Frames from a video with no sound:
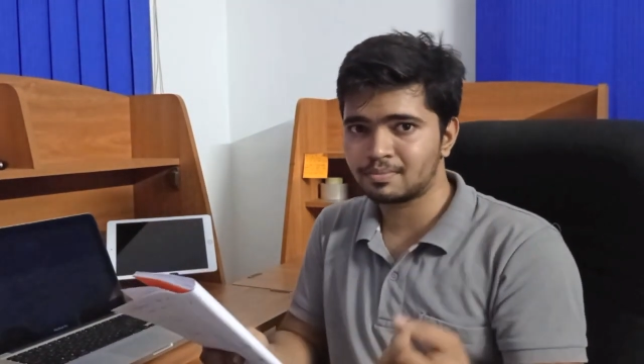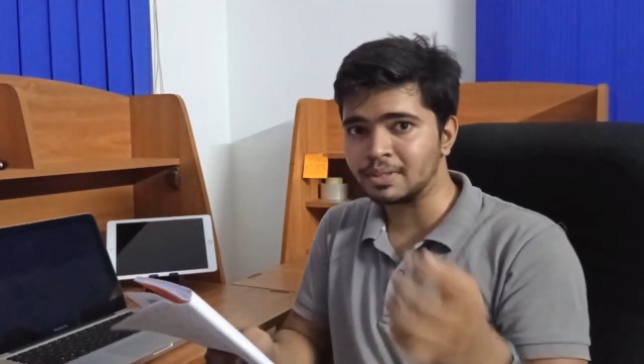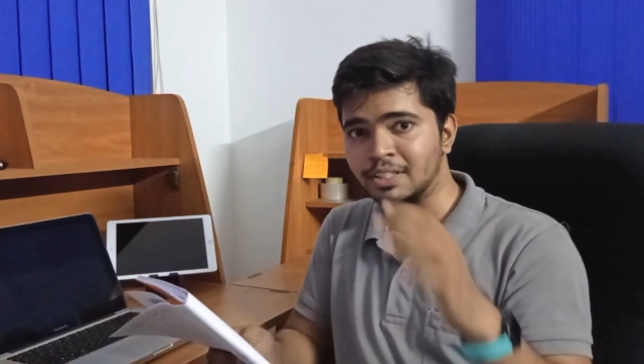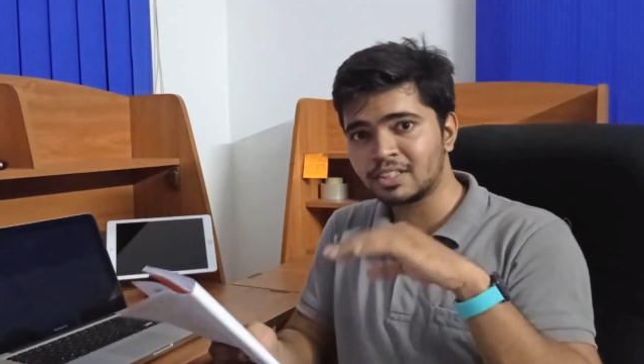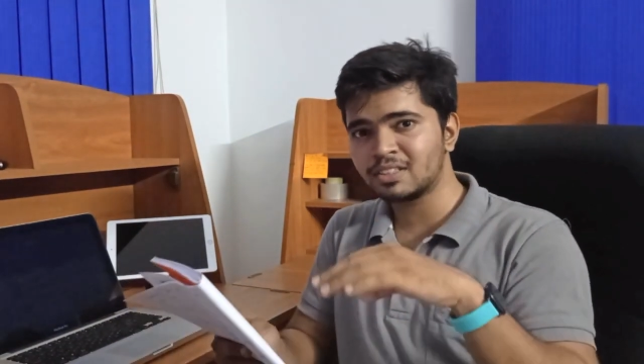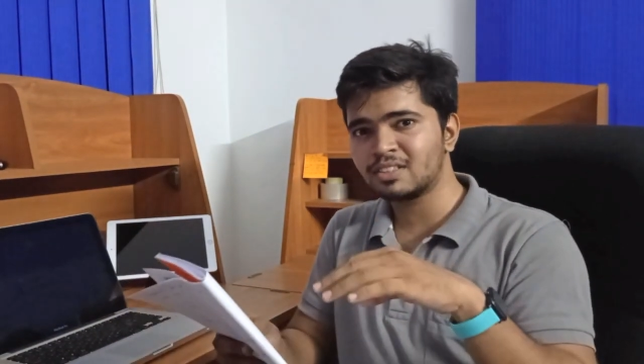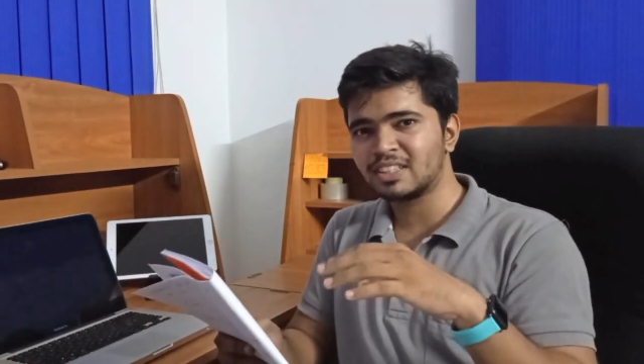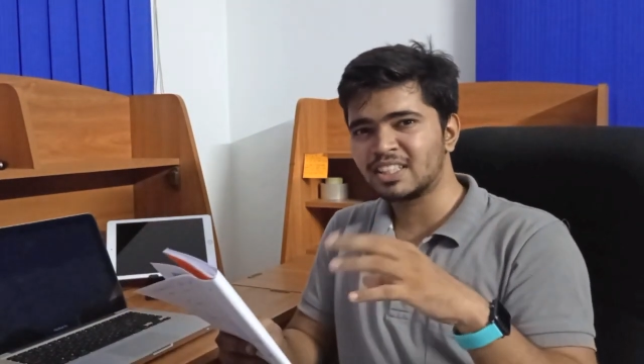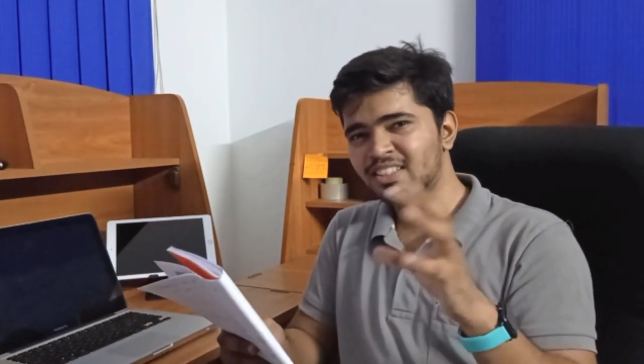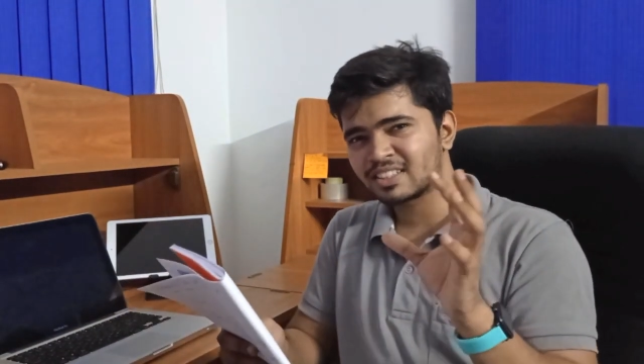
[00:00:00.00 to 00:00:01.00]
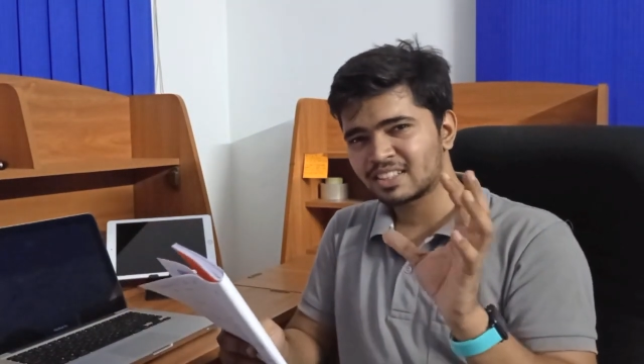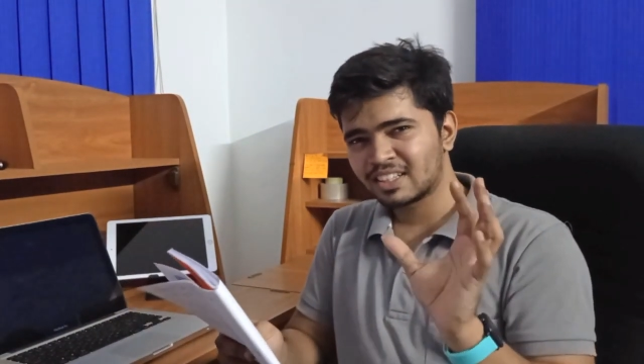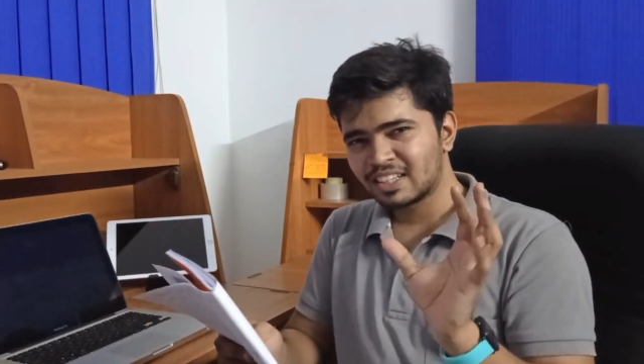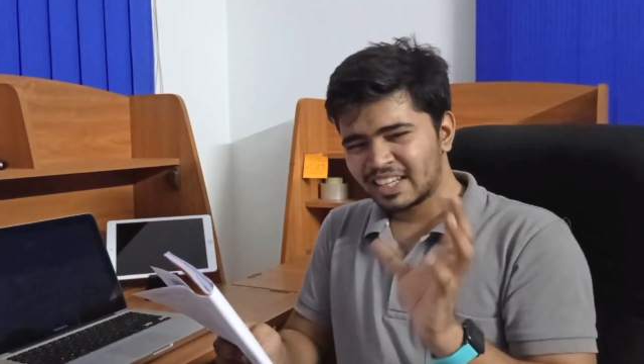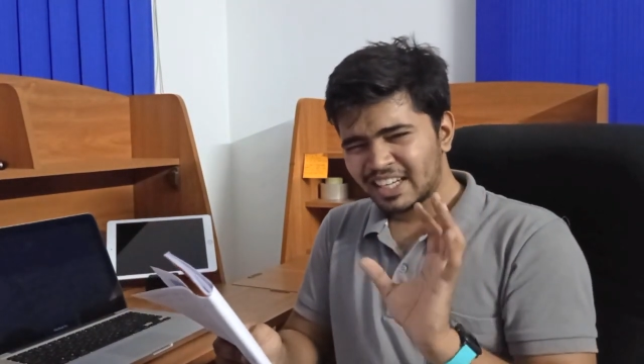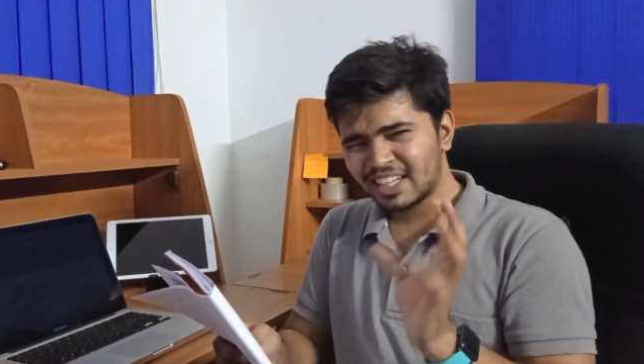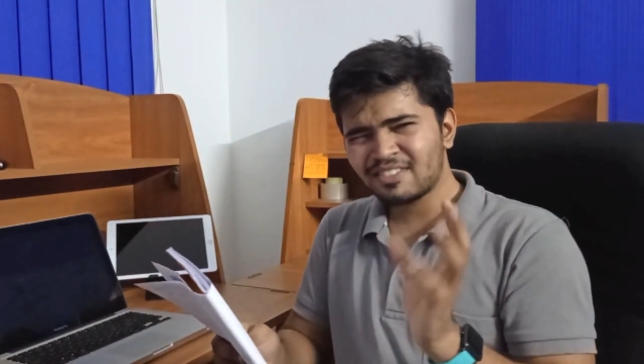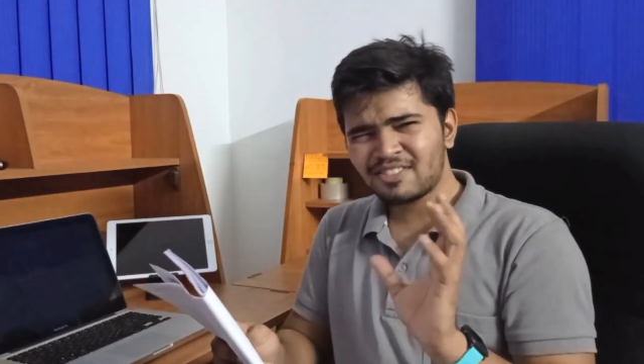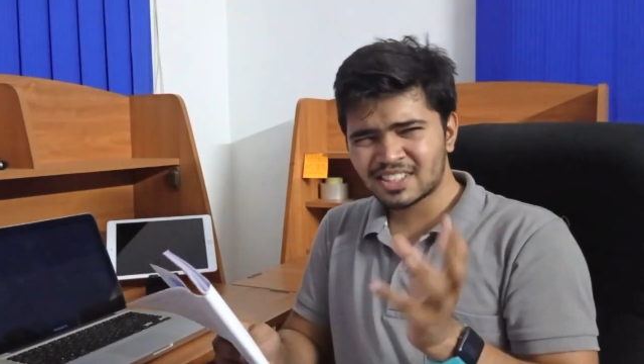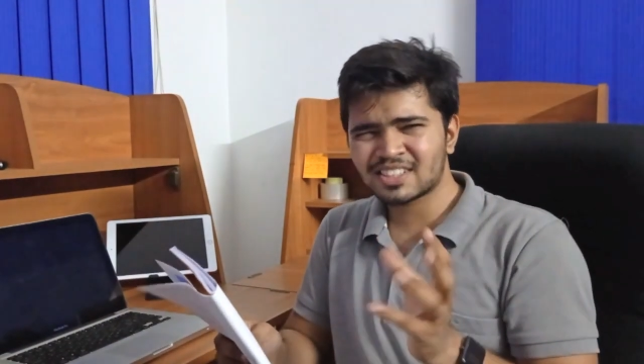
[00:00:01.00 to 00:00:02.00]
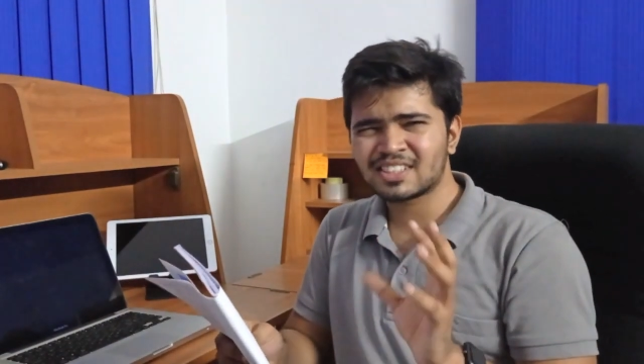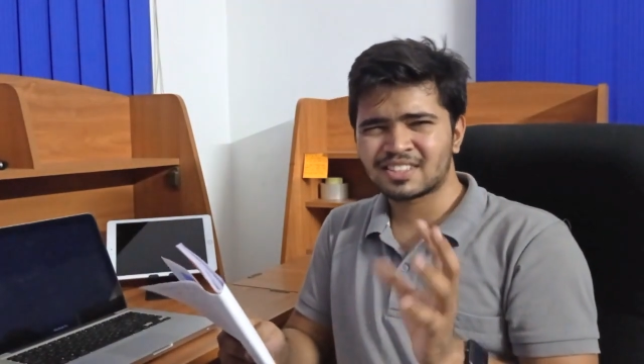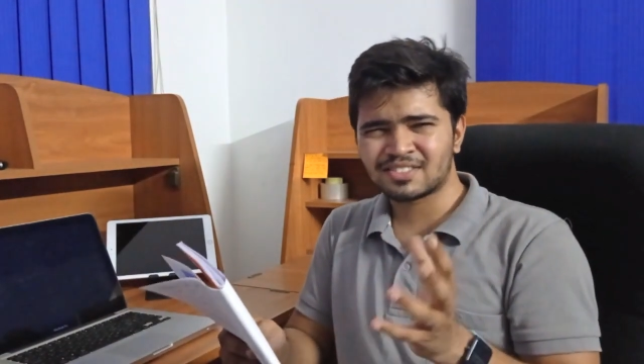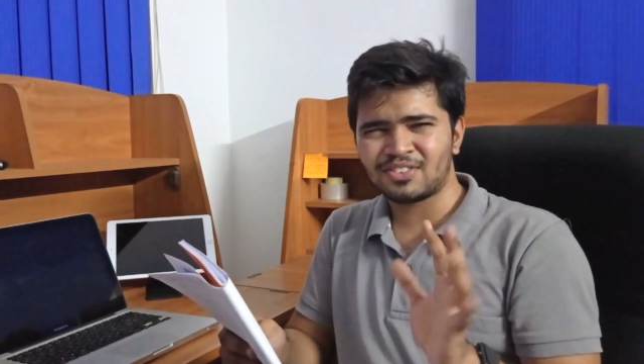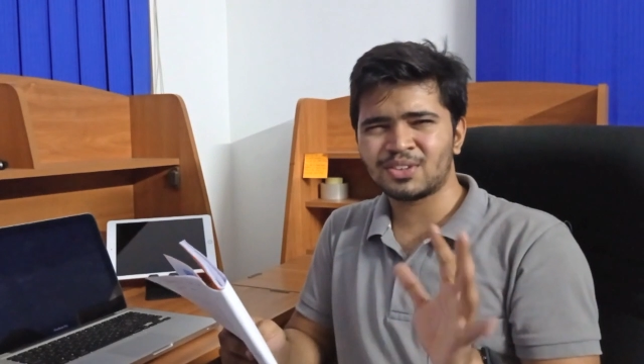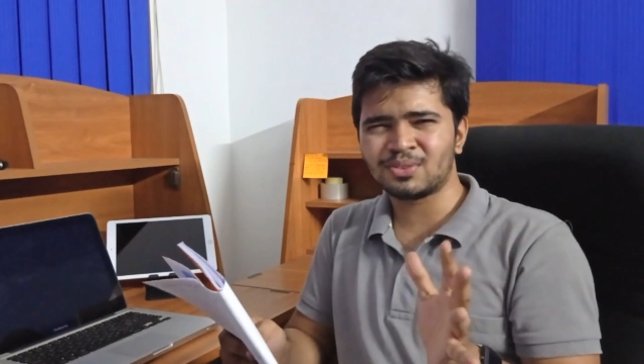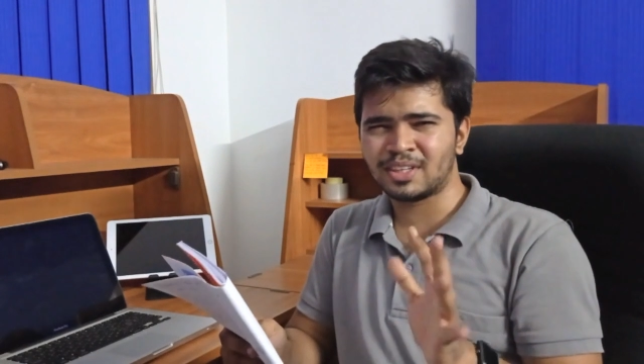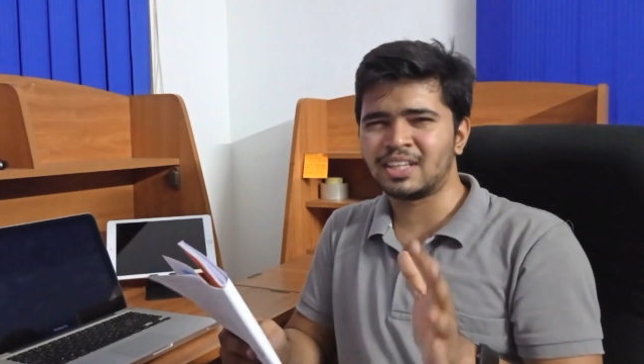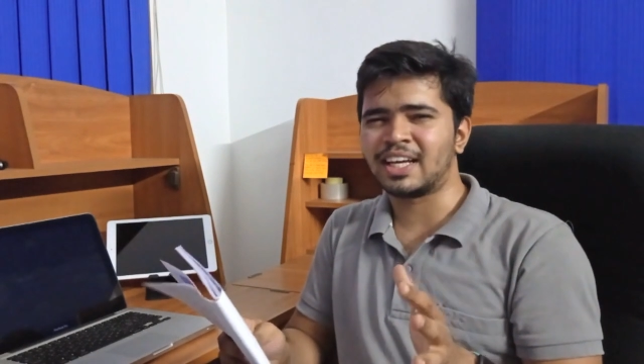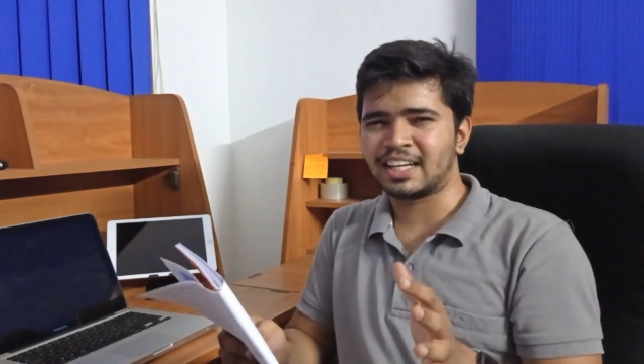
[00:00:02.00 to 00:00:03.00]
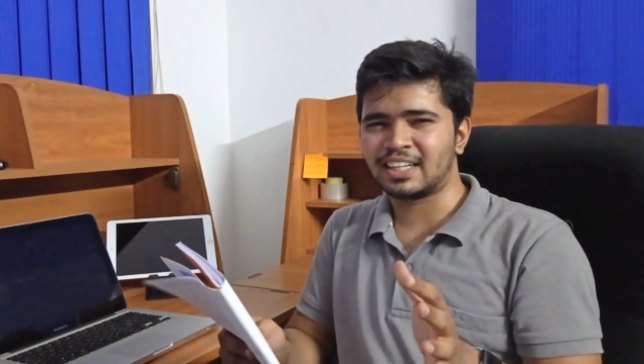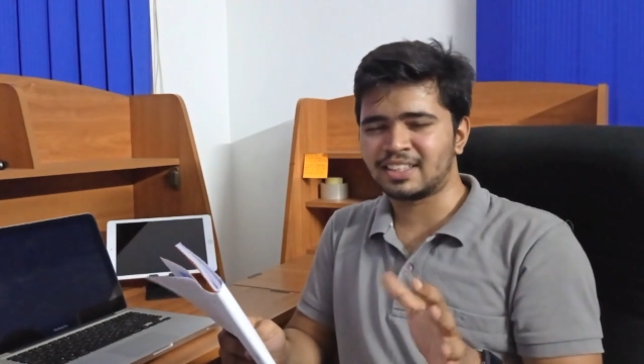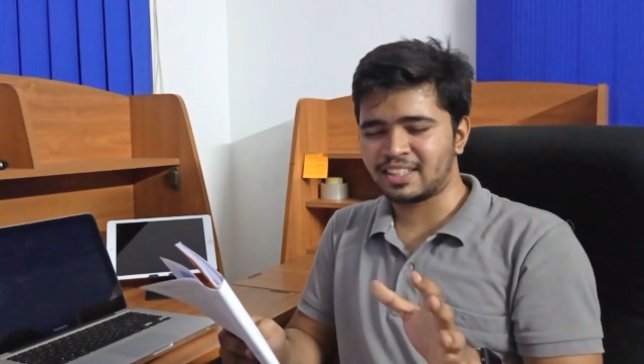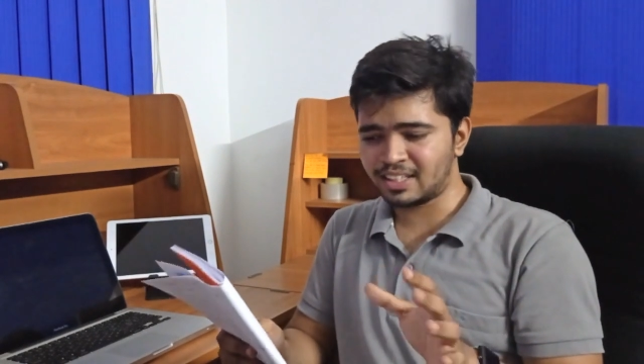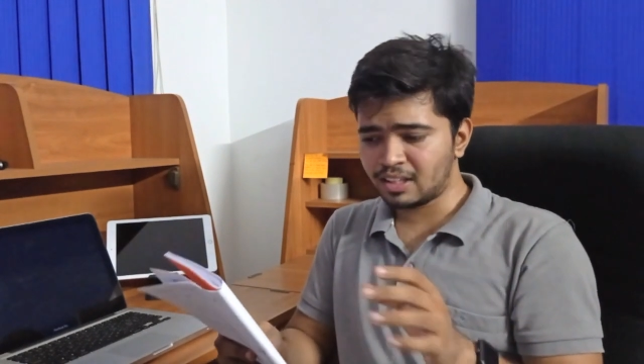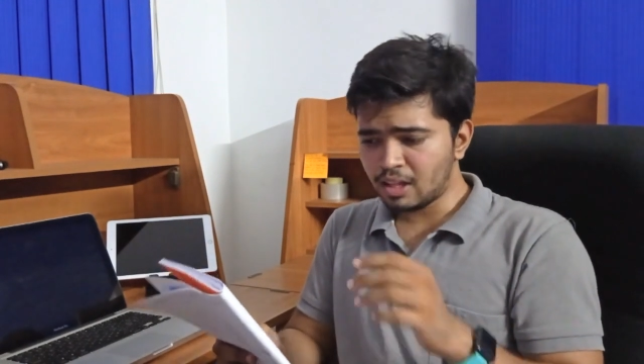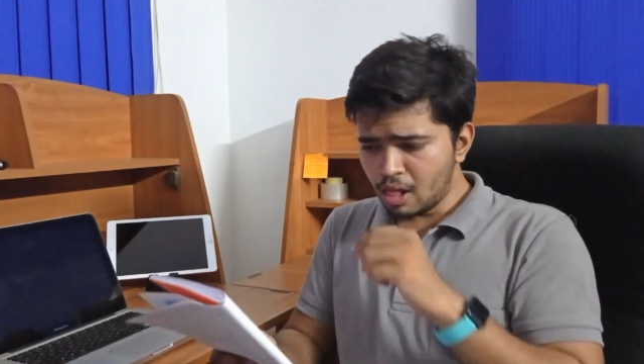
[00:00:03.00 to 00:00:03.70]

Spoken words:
But here it's in a viscous fluid like thing.